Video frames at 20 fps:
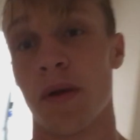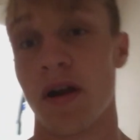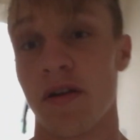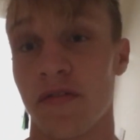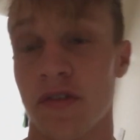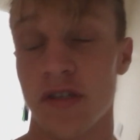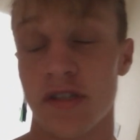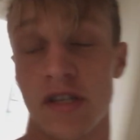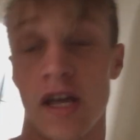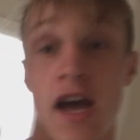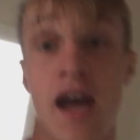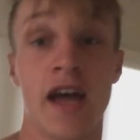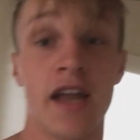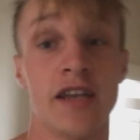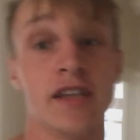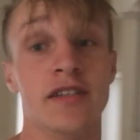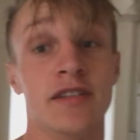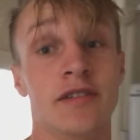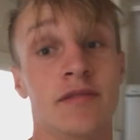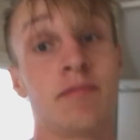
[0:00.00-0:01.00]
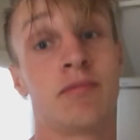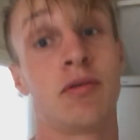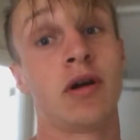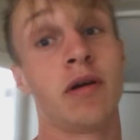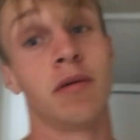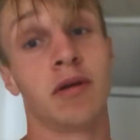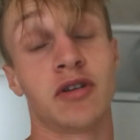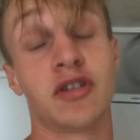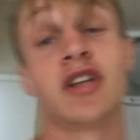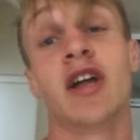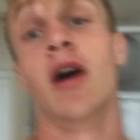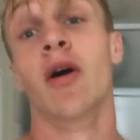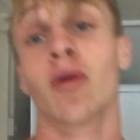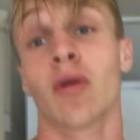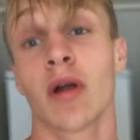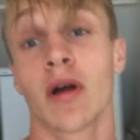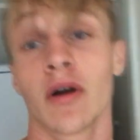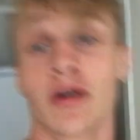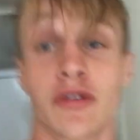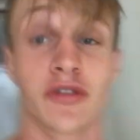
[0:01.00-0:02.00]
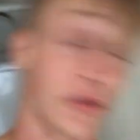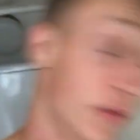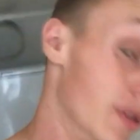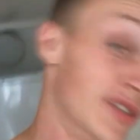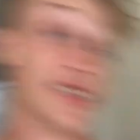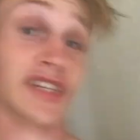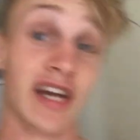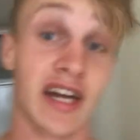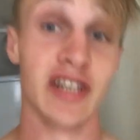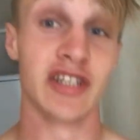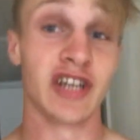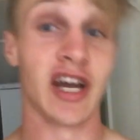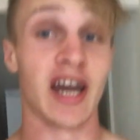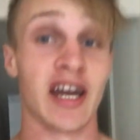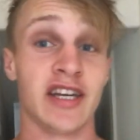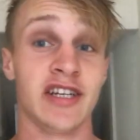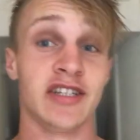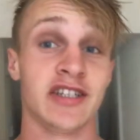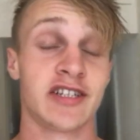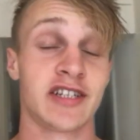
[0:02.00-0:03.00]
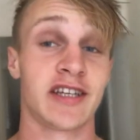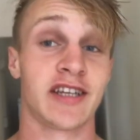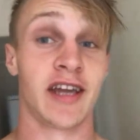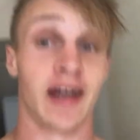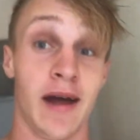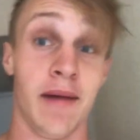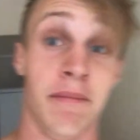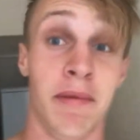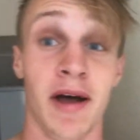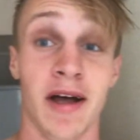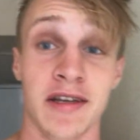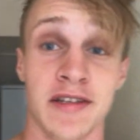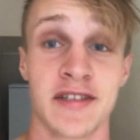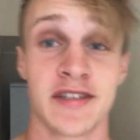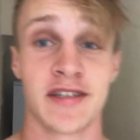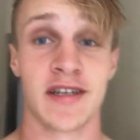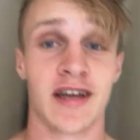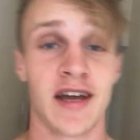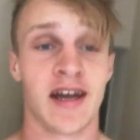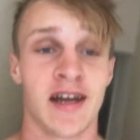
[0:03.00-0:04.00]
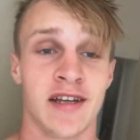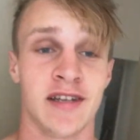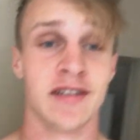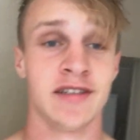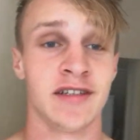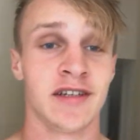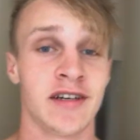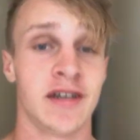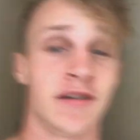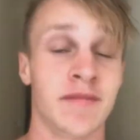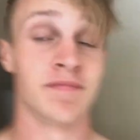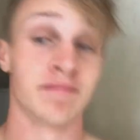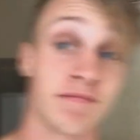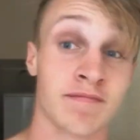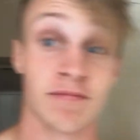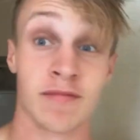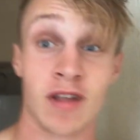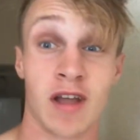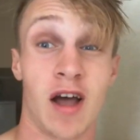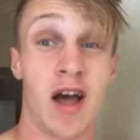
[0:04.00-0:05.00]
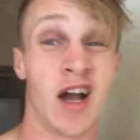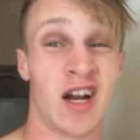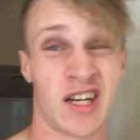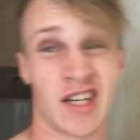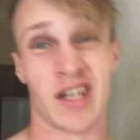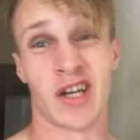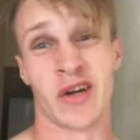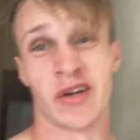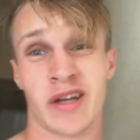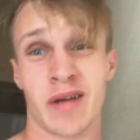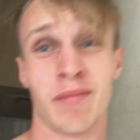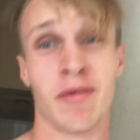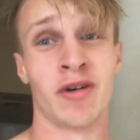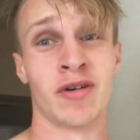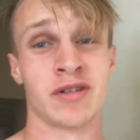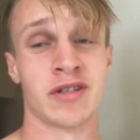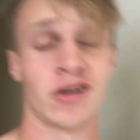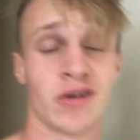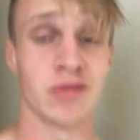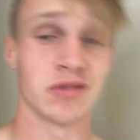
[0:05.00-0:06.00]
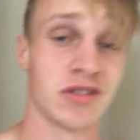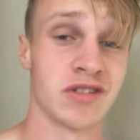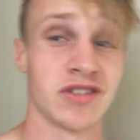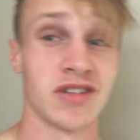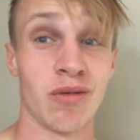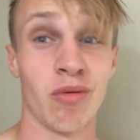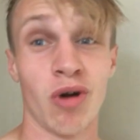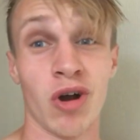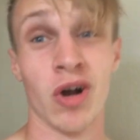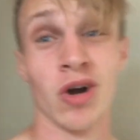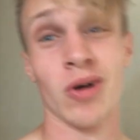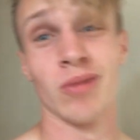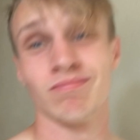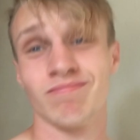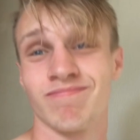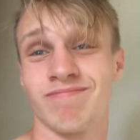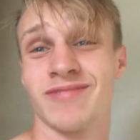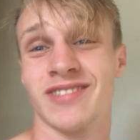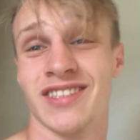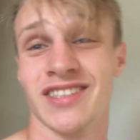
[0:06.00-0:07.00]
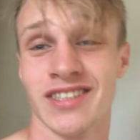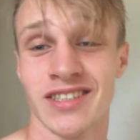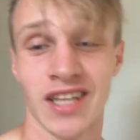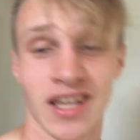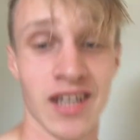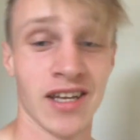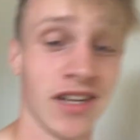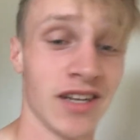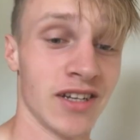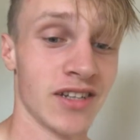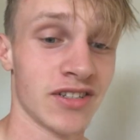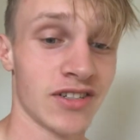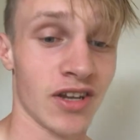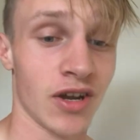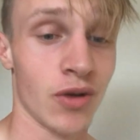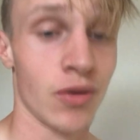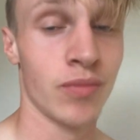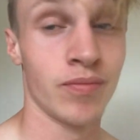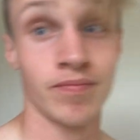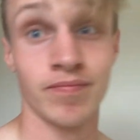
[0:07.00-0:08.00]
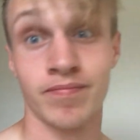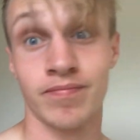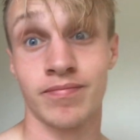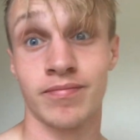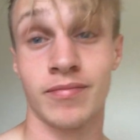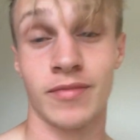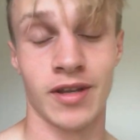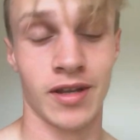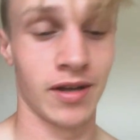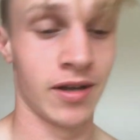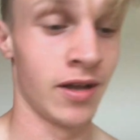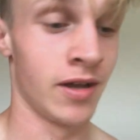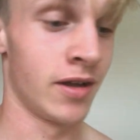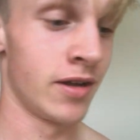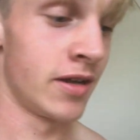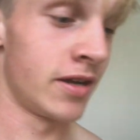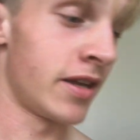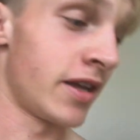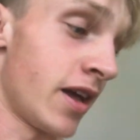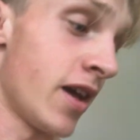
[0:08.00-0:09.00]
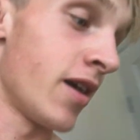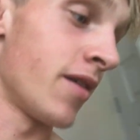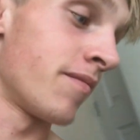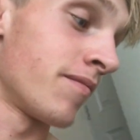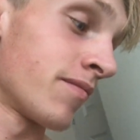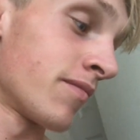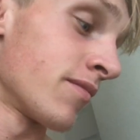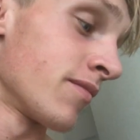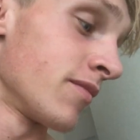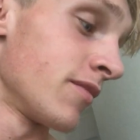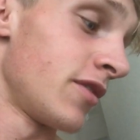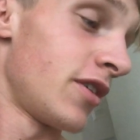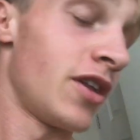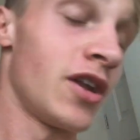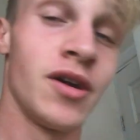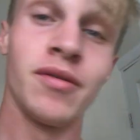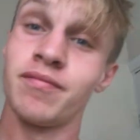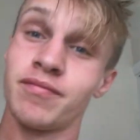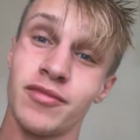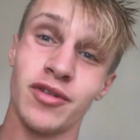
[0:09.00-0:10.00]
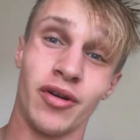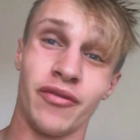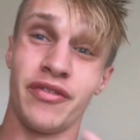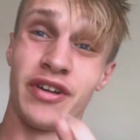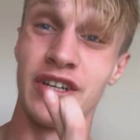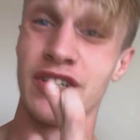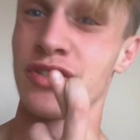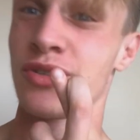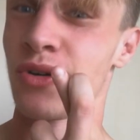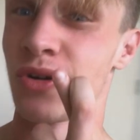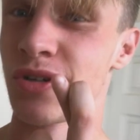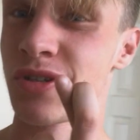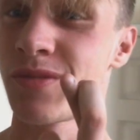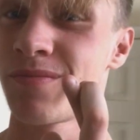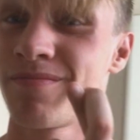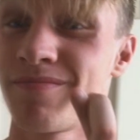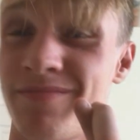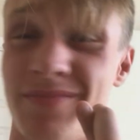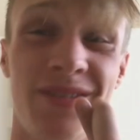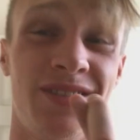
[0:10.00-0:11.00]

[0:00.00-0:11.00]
breakfast and pretty much now all I got do is get changed, get a bus and um, I'm gonna go get my results and see what I got. So, uh, yeah, yeah, got fingers crossed.